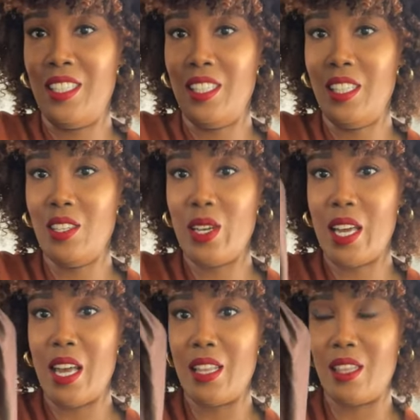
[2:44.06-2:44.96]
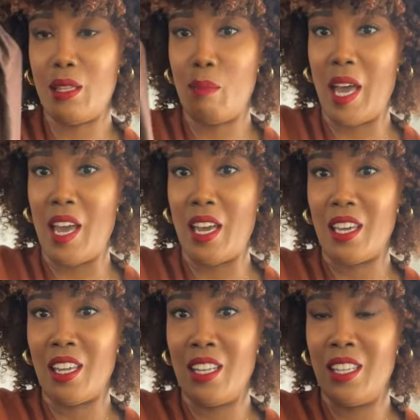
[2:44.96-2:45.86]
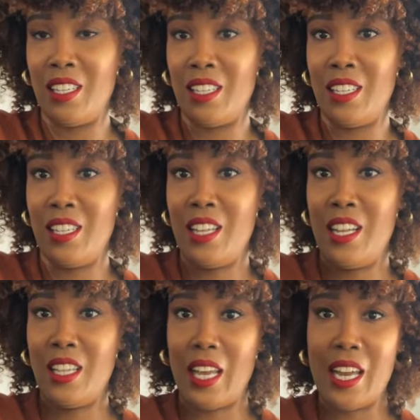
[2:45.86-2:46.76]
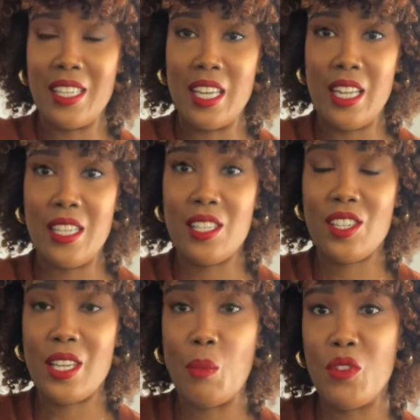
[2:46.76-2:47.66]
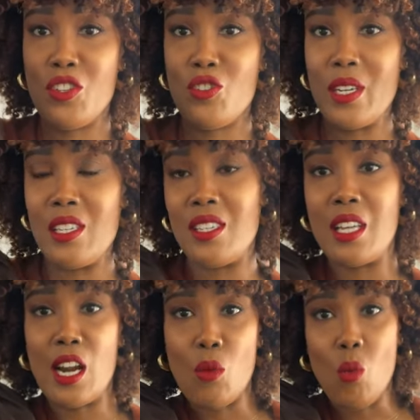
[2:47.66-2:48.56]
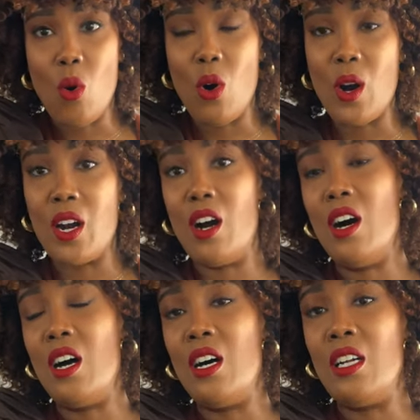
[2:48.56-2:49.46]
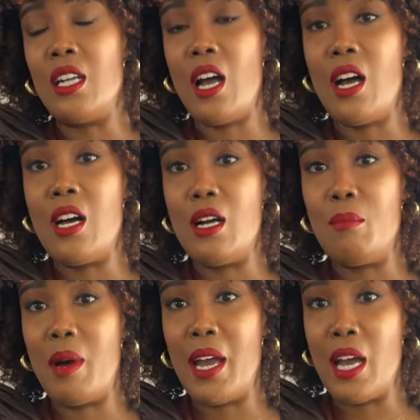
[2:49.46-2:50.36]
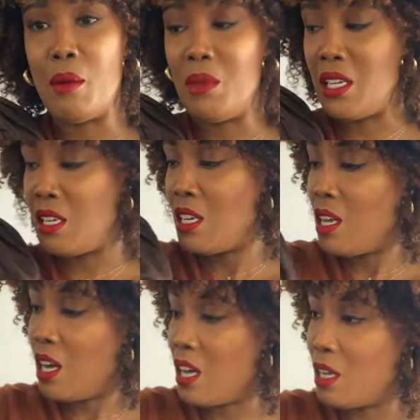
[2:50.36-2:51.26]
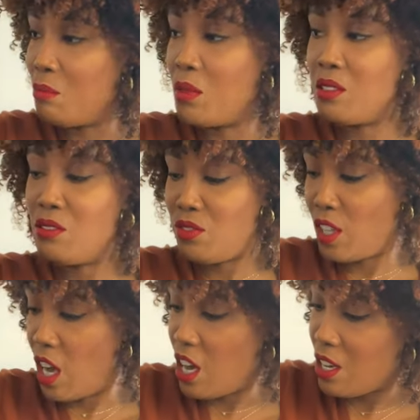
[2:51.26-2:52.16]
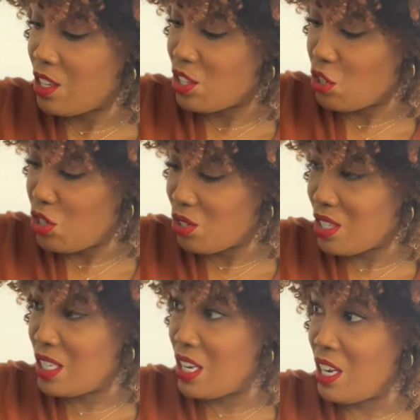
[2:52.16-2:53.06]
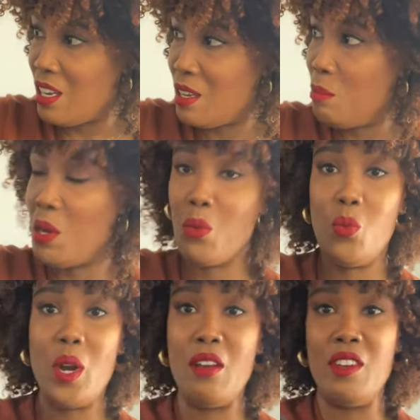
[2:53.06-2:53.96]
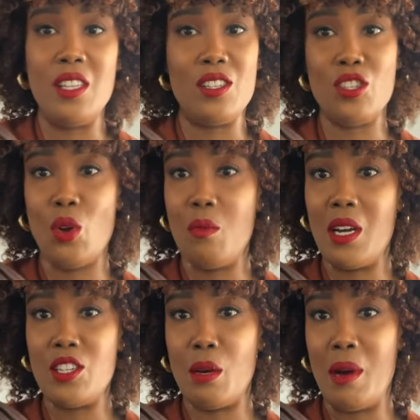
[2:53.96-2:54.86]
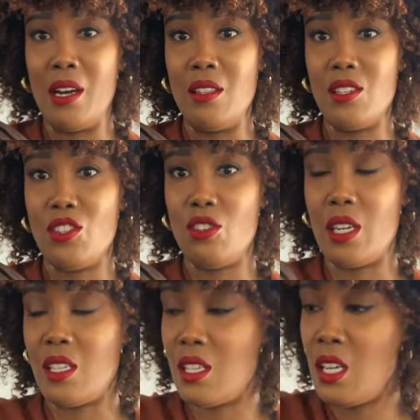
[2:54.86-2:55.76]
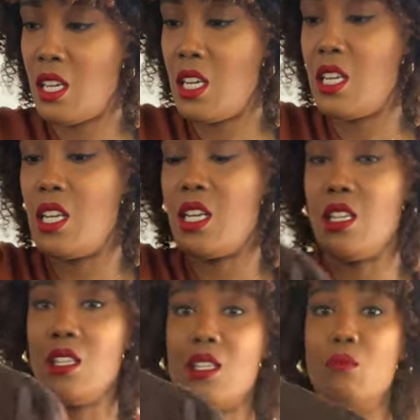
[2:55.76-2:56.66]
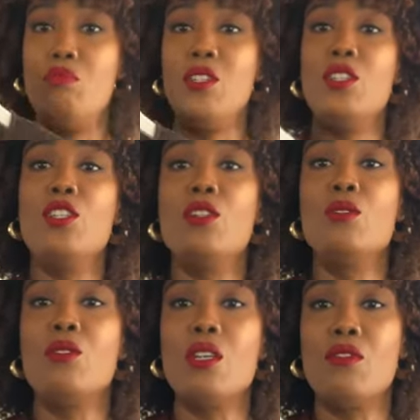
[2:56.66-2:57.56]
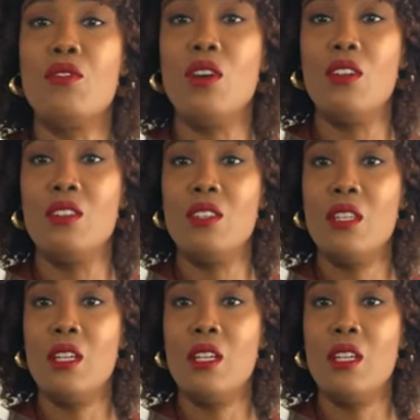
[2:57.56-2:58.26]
Look at the back. Like I say, these are some of the dresses that I wore on Miami vlog, so you'll see me raving so much about this dress. It is beautiful.